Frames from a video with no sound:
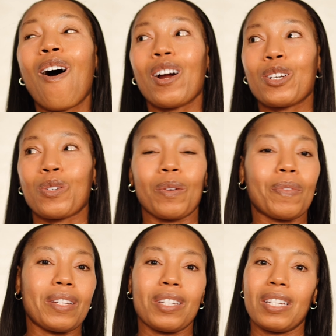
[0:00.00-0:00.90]
our trip
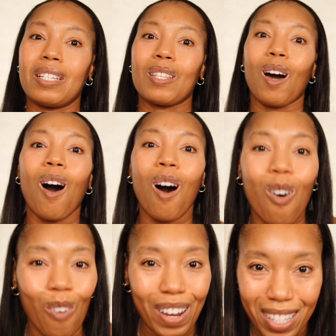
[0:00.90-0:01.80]
because she is
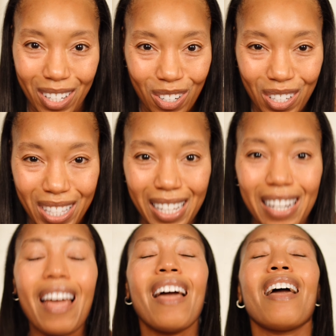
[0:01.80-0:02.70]
always interested